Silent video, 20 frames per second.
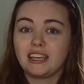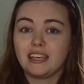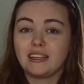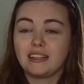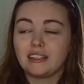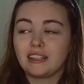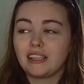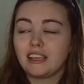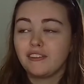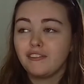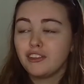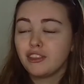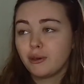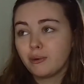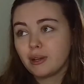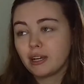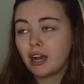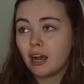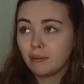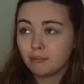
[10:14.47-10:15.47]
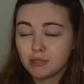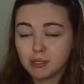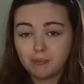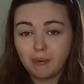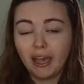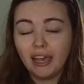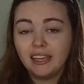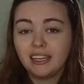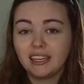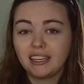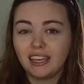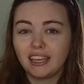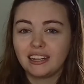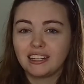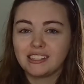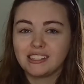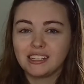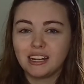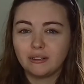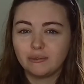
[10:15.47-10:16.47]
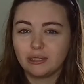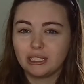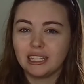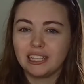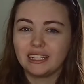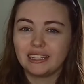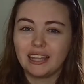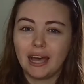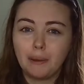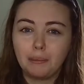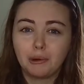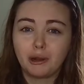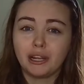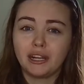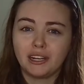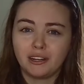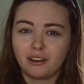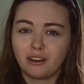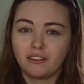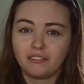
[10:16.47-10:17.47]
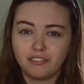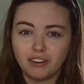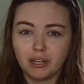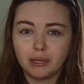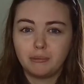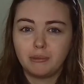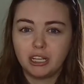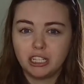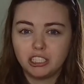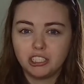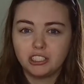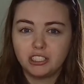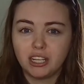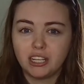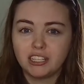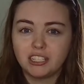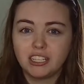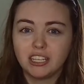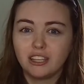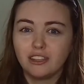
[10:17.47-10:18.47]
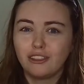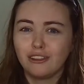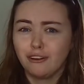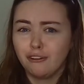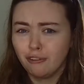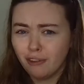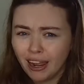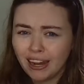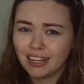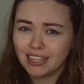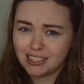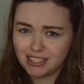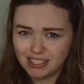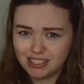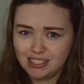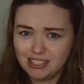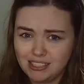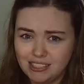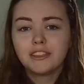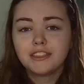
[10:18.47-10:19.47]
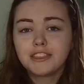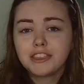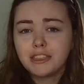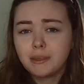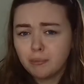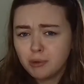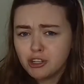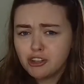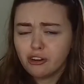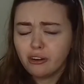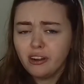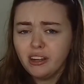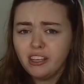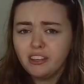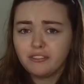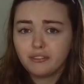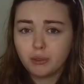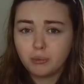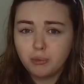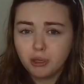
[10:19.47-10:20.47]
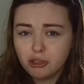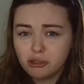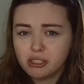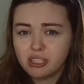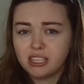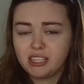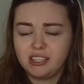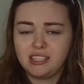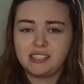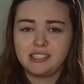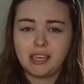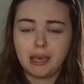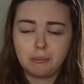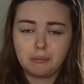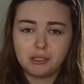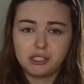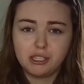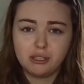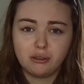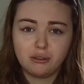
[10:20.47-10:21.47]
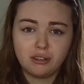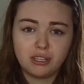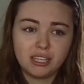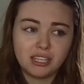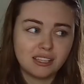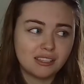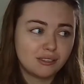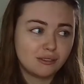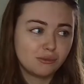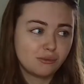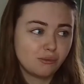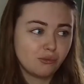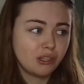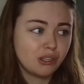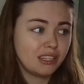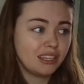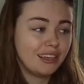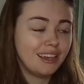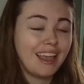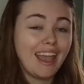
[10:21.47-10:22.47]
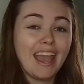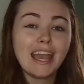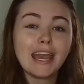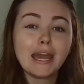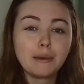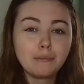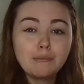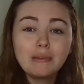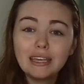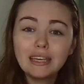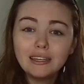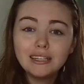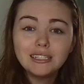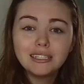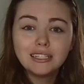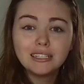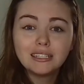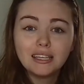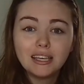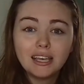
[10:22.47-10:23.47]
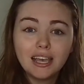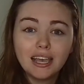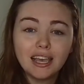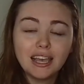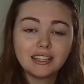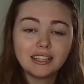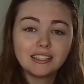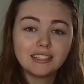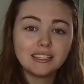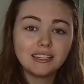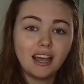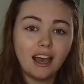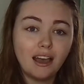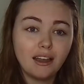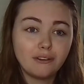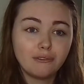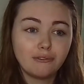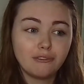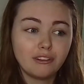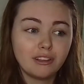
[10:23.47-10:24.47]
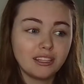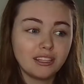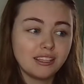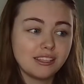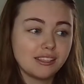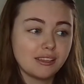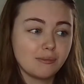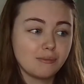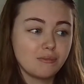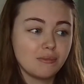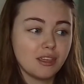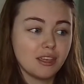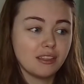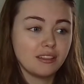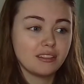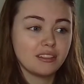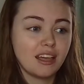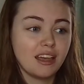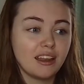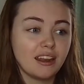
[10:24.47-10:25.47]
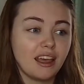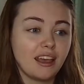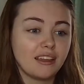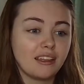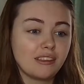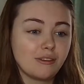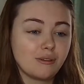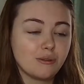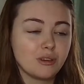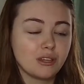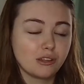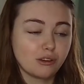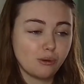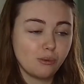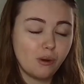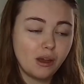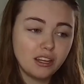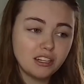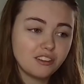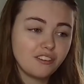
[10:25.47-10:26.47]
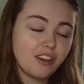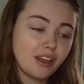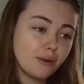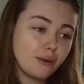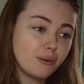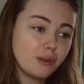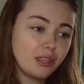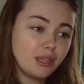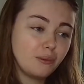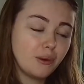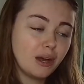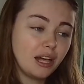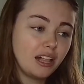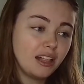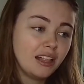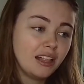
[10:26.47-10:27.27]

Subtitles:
even though it comes back again, it's not really elaborated on very much until the credits. The majority of the music in this episode is really ambient. It's not really something that you can quantify really well,